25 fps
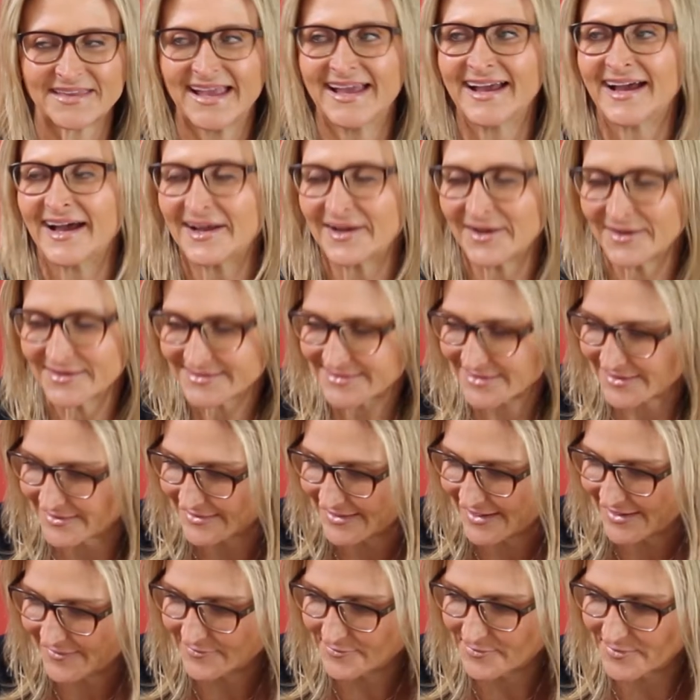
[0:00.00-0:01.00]
I also
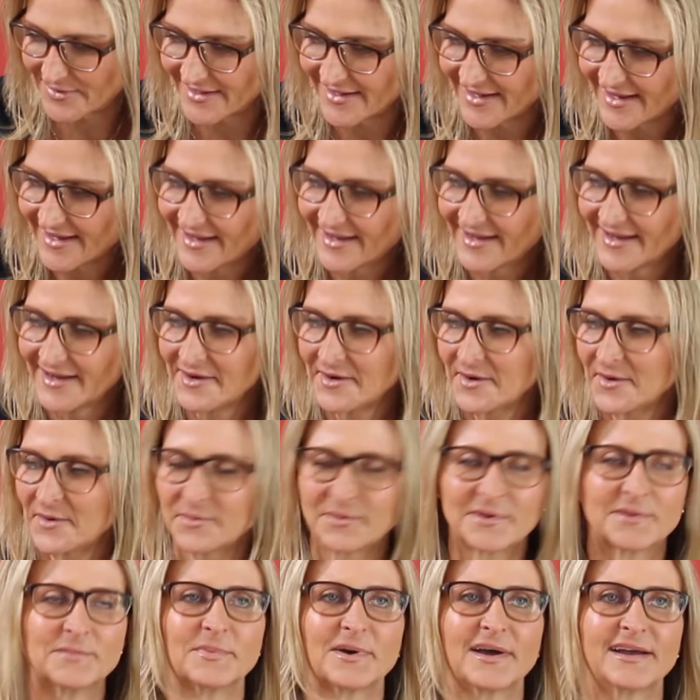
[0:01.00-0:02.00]
loved
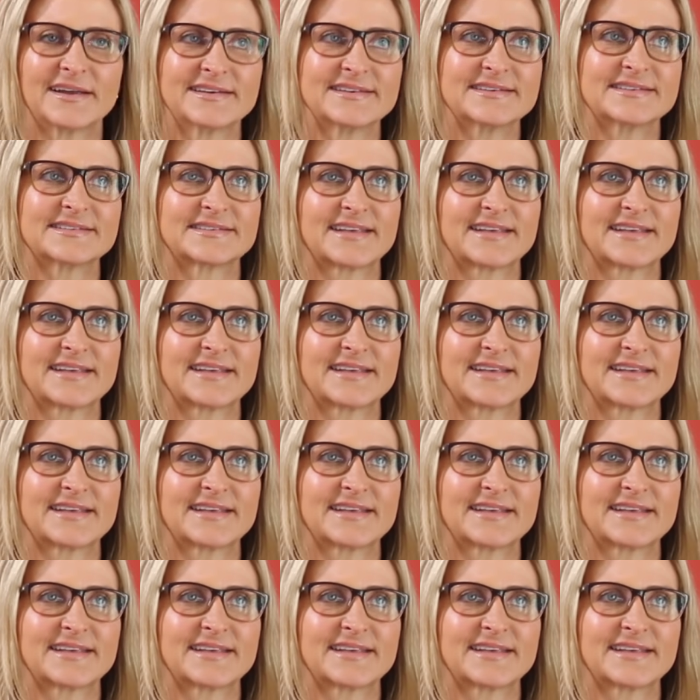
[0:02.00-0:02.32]
when Biden